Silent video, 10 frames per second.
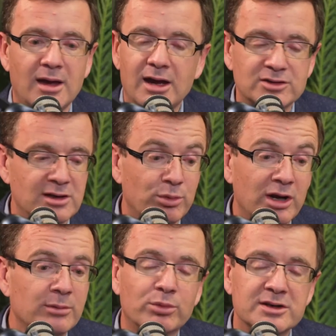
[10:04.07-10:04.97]
Actually, a
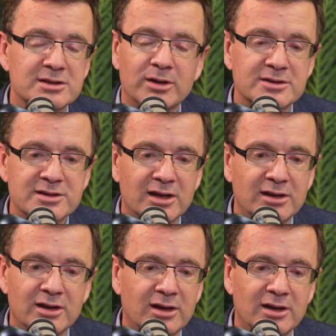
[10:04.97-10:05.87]
brilliant point. I mean,
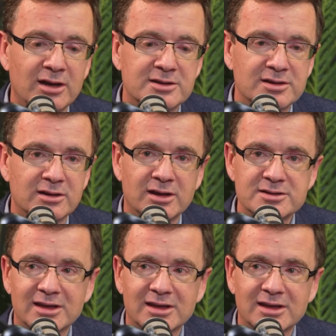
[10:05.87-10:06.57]
it's